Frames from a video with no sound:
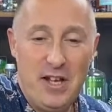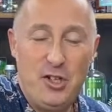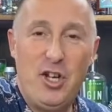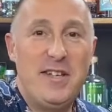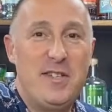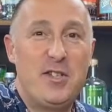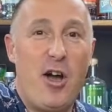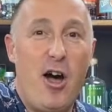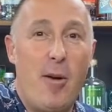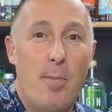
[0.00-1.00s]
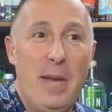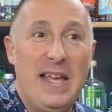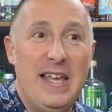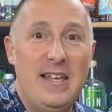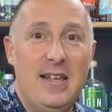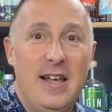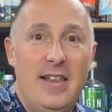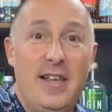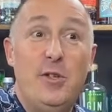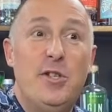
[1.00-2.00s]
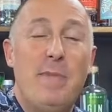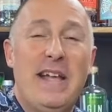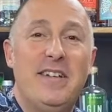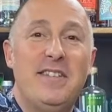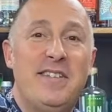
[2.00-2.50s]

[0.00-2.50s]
Chase is our biggie. They used to make